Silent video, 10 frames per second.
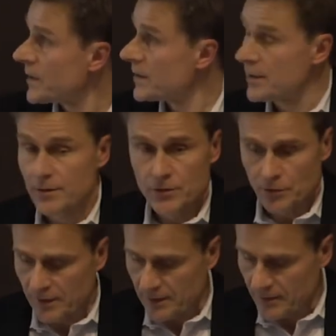these
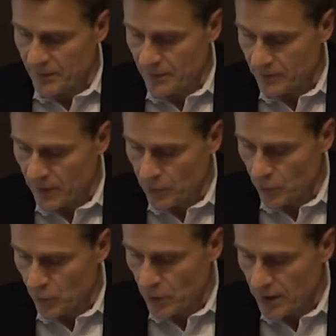new, um,
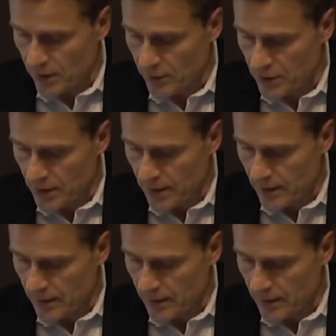new products which are